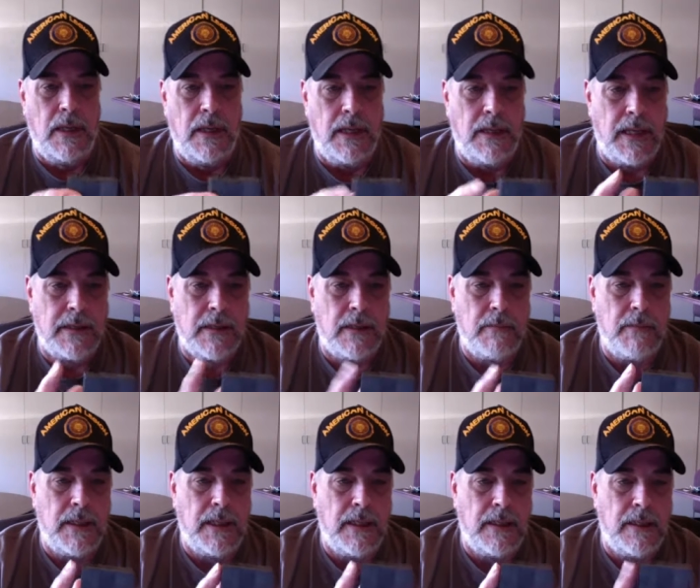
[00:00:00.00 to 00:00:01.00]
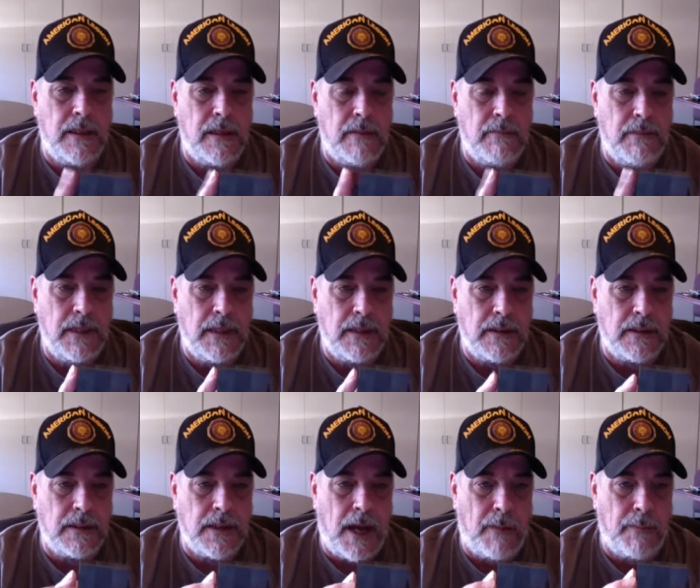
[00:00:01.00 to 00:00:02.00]
and that's going to end up being the
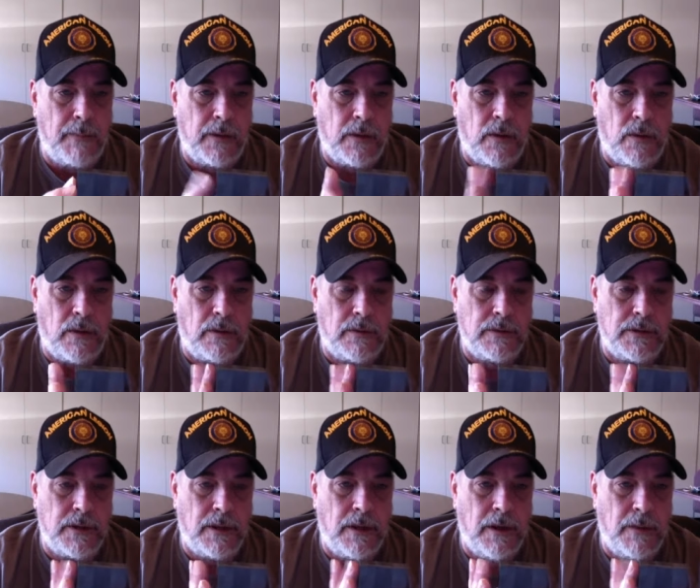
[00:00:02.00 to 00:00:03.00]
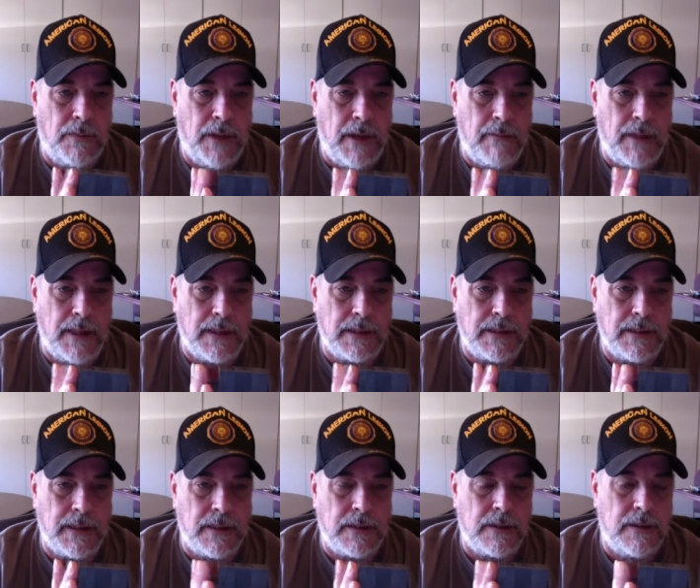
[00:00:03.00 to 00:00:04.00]
top of the coil. So I hope that makes
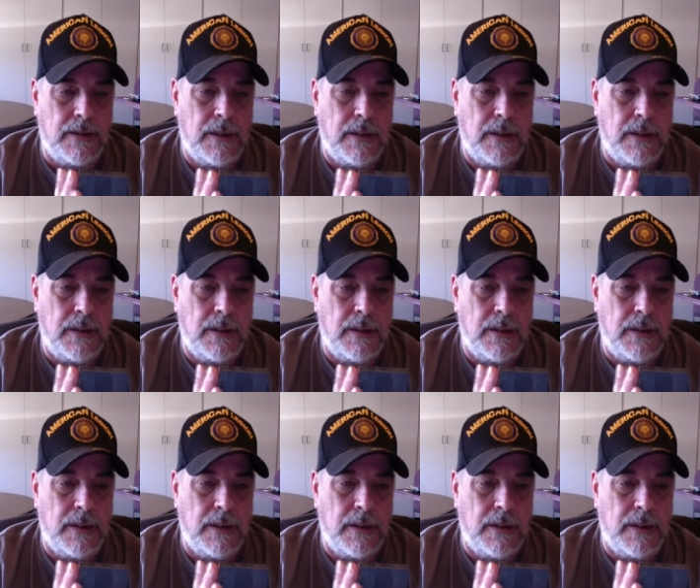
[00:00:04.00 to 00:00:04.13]
sense.